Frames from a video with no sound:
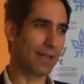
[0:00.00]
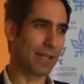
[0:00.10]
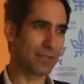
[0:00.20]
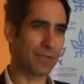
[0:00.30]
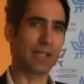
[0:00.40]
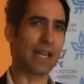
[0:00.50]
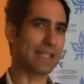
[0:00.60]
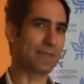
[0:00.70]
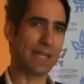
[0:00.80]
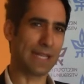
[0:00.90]
Israel
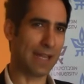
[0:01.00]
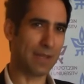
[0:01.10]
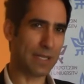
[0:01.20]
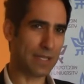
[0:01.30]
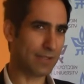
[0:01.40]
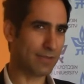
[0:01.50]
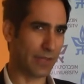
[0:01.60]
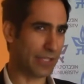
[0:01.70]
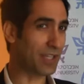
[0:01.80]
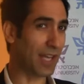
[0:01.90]
has many enemies,
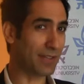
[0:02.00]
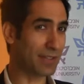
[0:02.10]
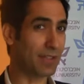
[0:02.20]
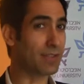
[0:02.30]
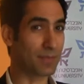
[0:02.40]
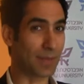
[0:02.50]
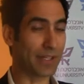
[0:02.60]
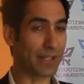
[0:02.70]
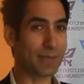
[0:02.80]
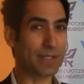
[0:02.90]
very talented and
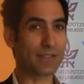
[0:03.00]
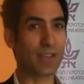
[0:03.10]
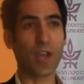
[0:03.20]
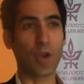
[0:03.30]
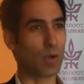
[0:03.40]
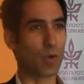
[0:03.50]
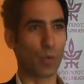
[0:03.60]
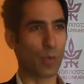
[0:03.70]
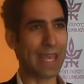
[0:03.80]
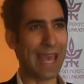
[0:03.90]
smart enemies.
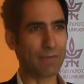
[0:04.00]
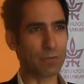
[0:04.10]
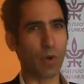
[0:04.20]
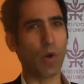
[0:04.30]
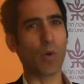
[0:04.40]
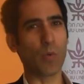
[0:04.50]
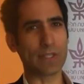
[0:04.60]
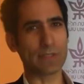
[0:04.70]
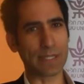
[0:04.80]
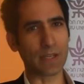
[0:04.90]
We have to
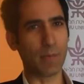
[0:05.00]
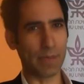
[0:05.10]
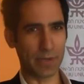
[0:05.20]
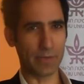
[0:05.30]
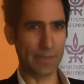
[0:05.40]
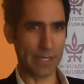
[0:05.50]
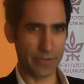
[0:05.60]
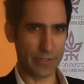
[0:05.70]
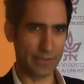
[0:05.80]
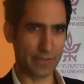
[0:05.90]
always become better and
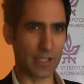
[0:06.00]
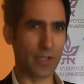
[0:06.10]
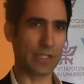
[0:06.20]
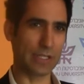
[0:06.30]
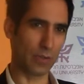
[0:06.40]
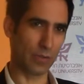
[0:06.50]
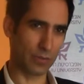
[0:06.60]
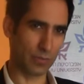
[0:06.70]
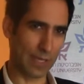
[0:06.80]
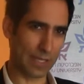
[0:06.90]
better in security in order
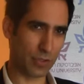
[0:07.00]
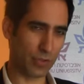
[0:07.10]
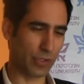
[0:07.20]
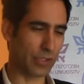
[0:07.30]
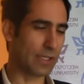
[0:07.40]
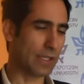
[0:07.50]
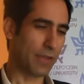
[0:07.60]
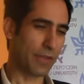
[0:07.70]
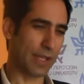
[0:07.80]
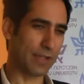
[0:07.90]
to make sure
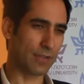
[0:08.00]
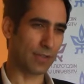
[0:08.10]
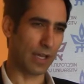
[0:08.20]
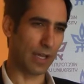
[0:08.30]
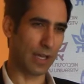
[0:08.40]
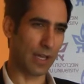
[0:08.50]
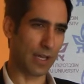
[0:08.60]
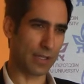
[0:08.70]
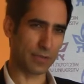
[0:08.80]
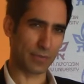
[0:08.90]
that
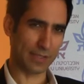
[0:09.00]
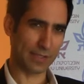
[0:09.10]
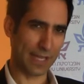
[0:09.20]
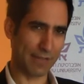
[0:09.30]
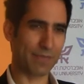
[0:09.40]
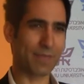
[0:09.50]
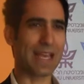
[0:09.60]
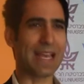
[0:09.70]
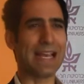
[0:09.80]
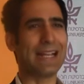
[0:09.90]
Israel is safe.
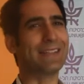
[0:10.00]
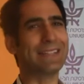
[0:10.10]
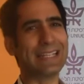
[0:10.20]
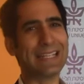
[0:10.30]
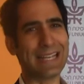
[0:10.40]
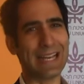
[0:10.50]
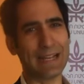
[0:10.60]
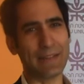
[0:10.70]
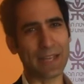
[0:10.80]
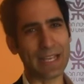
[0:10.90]
The
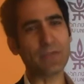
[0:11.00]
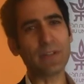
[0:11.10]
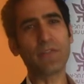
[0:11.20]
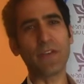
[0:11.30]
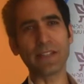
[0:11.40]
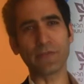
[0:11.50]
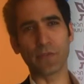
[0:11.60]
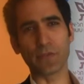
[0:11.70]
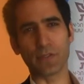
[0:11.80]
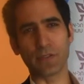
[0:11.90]
Israel Defense
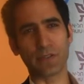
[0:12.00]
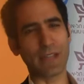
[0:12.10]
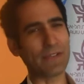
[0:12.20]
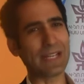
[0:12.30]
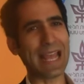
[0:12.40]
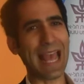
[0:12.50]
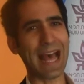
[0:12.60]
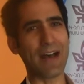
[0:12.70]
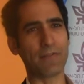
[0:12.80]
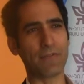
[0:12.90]
Forces definitely
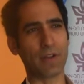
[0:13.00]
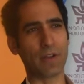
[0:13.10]
have